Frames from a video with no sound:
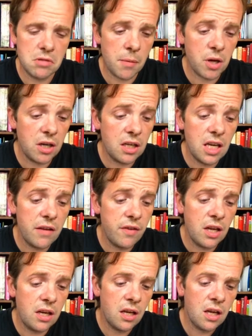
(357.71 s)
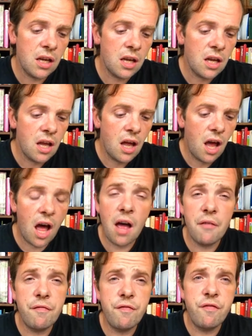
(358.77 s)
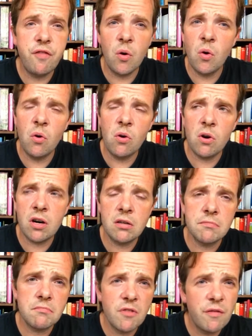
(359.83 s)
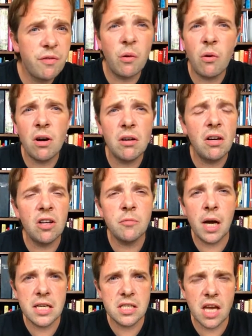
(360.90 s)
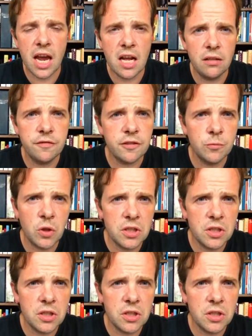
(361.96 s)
So I'm going to give it 4 on my scale from